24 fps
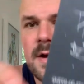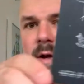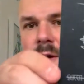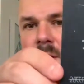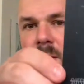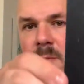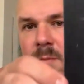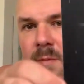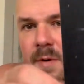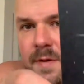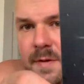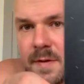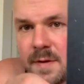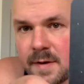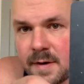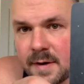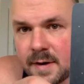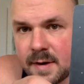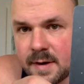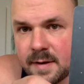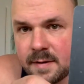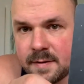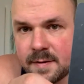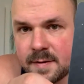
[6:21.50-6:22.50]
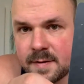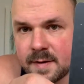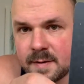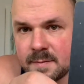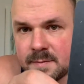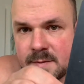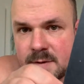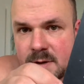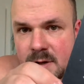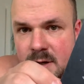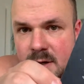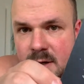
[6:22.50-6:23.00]
but there is
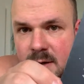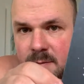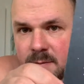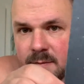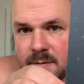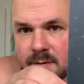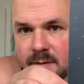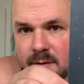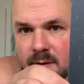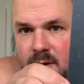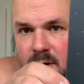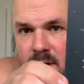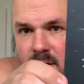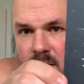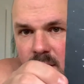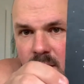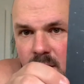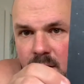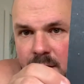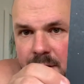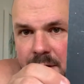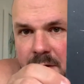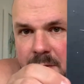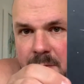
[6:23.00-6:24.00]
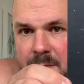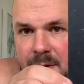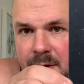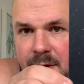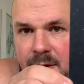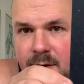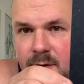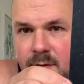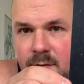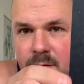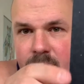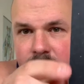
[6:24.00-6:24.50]
sometimes a little
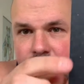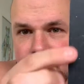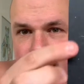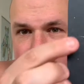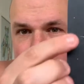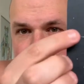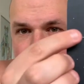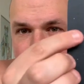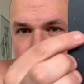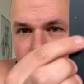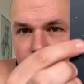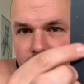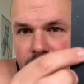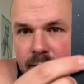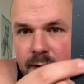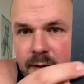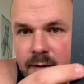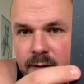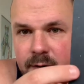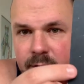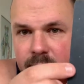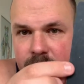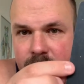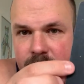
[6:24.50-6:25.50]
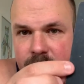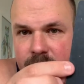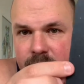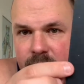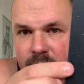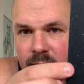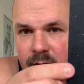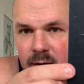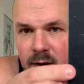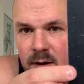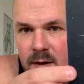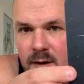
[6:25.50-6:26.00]
bit of residue here. You can see
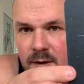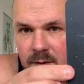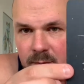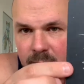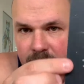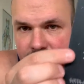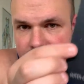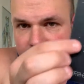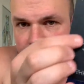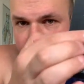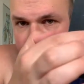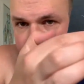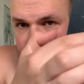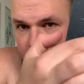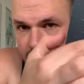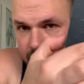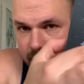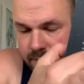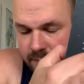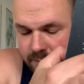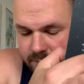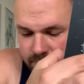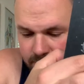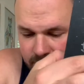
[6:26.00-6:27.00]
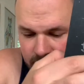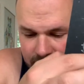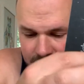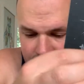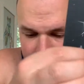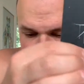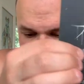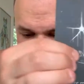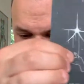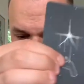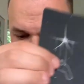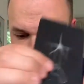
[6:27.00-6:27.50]
it a little bit right
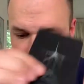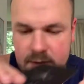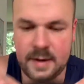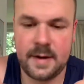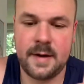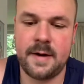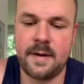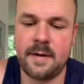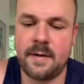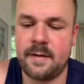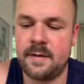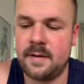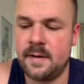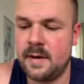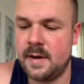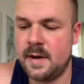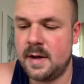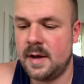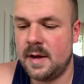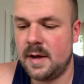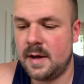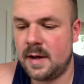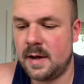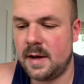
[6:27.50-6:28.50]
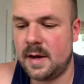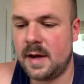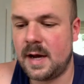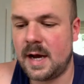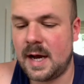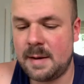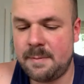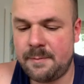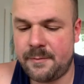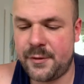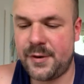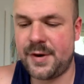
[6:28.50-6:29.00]
here and right here.
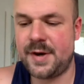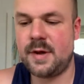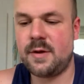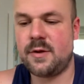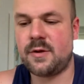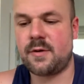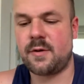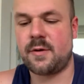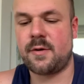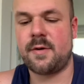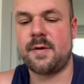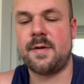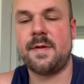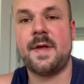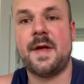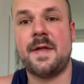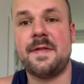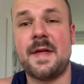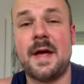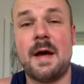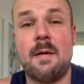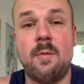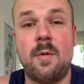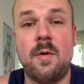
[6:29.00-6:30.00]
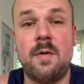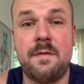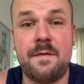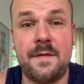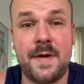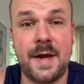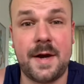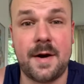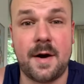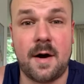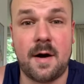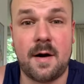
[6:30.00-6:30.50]
I'm pretty sure that that will
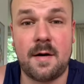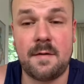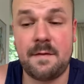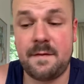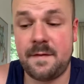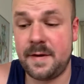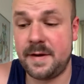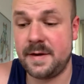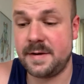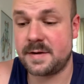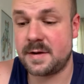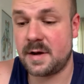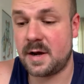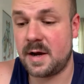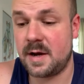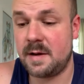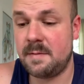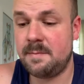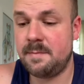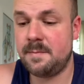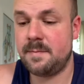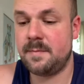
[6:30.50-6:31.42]
fade off in time.